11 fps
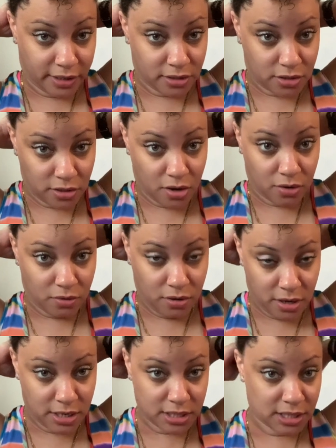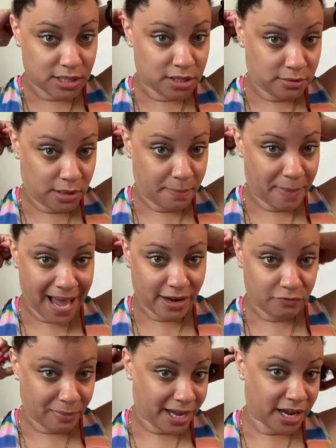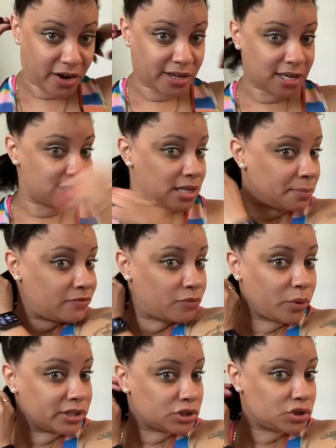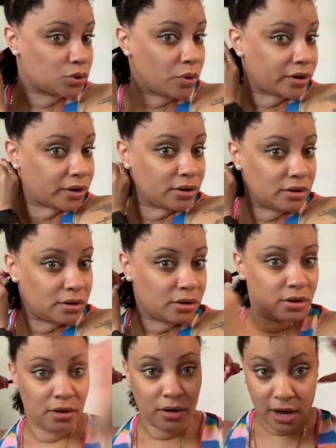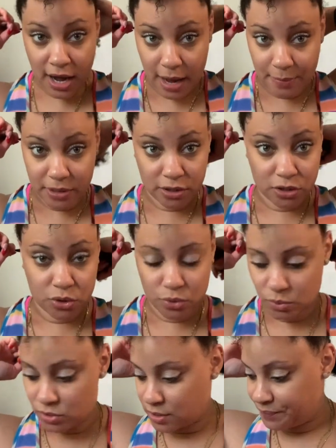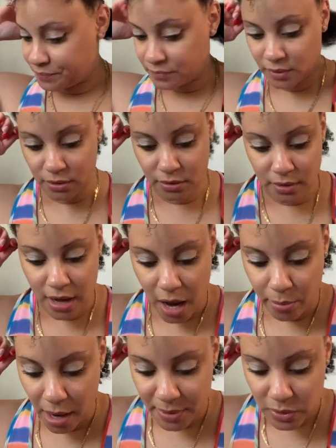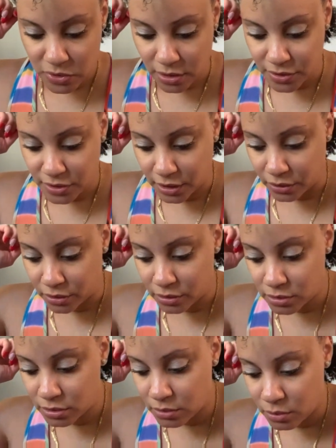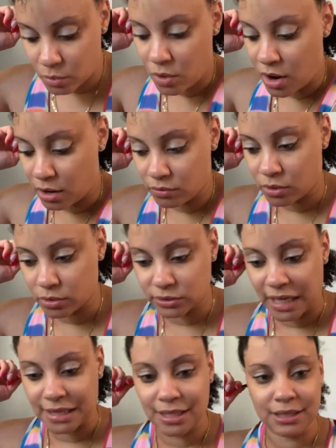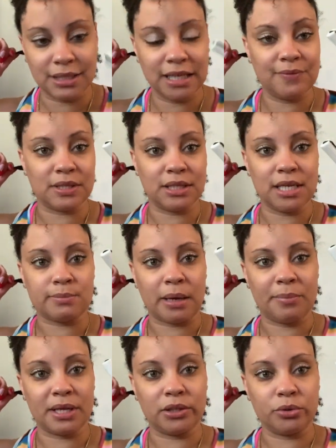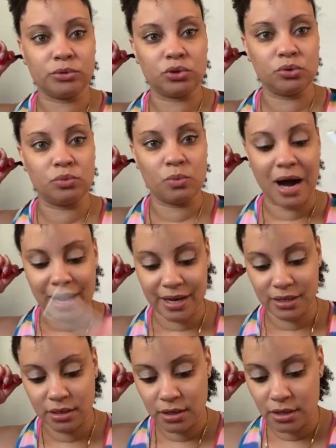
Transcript: so since the back of my hair, as I said before, is shorter, I'll probably use the thinner rollers. I think even these might be a little too wide,